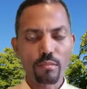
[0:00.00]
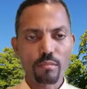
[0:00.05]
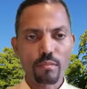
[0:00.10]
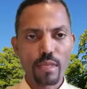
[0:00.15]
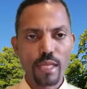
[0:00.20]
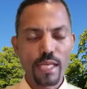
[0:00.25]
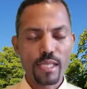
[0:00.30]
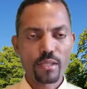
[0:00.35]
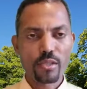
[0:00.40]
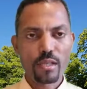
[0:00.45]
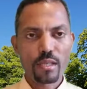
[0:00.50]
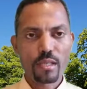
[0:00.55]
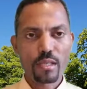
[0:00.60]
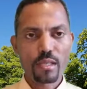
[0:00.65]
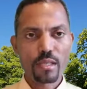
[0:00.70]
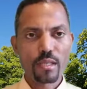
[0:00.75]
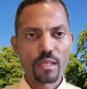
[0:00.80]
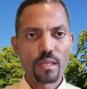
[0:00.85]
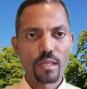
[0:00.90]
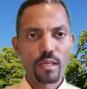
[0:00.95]
lesson,
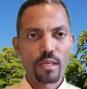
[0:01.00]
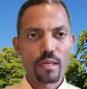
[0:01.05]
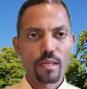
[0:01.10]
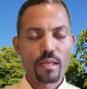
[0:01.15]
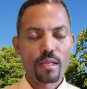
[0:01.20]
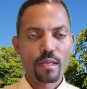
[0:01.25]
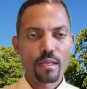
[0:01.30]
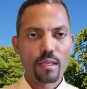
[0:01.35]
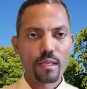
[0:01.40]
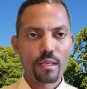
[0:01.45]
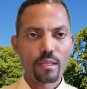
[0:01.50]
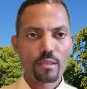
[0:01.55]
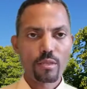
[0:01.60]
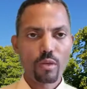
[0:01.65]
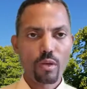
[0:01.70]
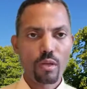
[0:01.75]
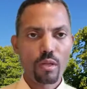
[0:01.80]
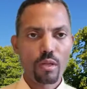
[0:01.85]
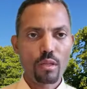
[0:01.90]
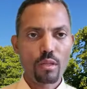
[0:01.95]
let us
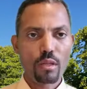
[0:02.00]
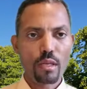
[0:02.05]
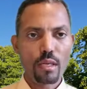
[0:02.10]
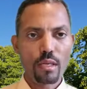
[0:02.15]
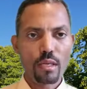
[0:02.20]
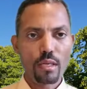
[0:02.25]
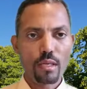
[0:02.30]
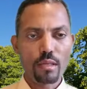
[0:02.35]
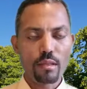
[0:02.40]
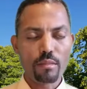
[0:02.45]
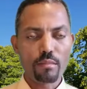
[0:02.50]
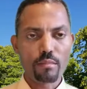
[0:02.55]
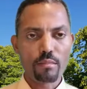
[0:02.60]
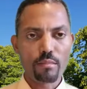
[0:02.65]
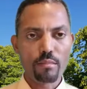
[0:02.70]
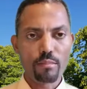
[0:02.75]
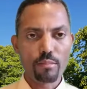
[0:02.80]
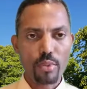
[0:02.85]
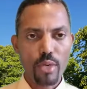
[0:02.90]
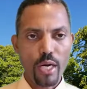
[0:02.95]
all
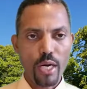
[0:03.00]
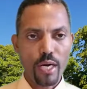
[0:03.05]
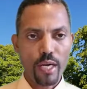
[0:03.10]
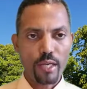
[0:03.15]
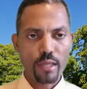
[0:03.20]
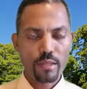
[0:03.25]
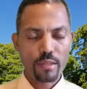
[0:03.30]
pray.